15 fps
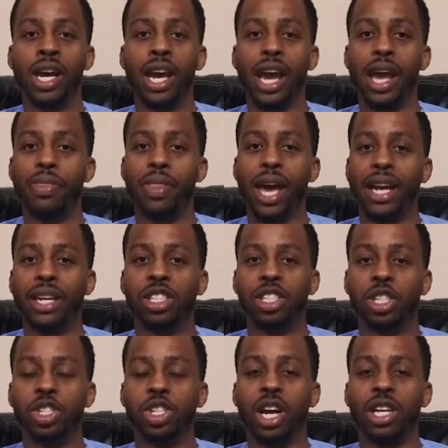and that it's
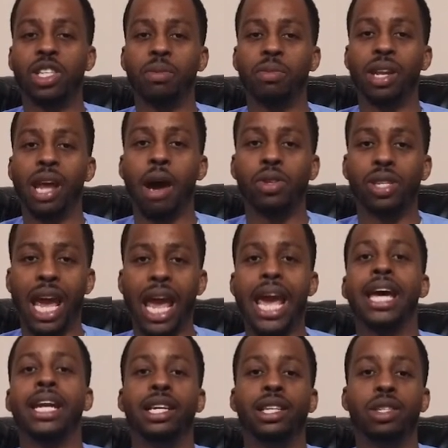just not something that was
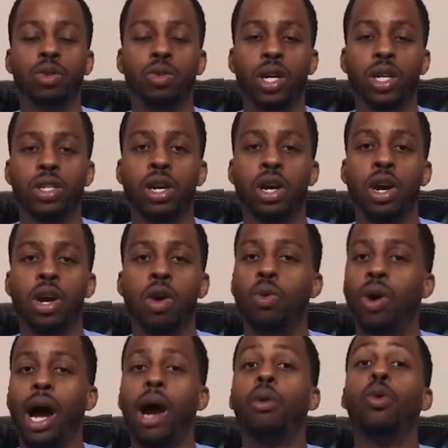handed to us?
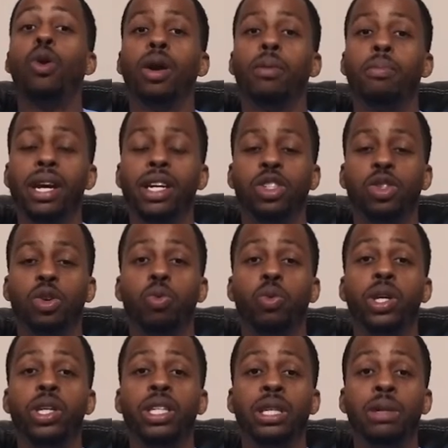Well, I want to make sure
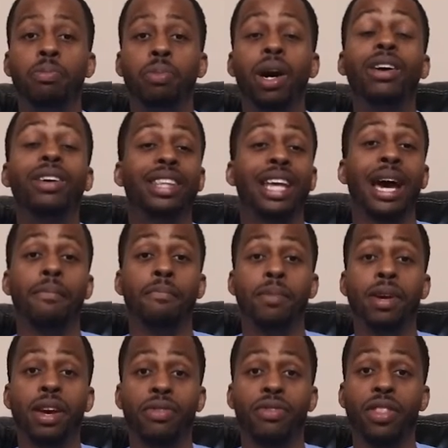we debunk that
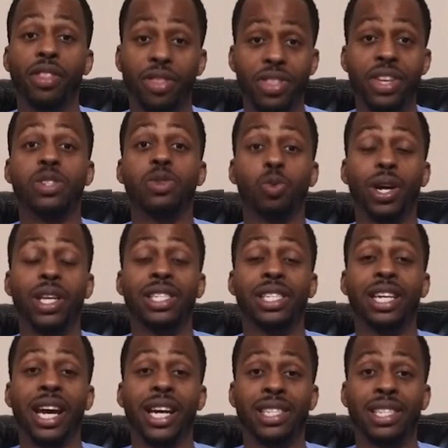myth this
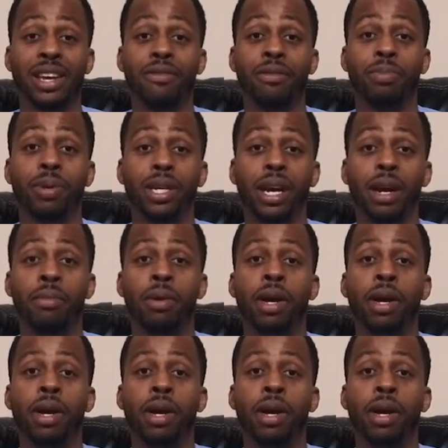Wednesday at 7 p.m.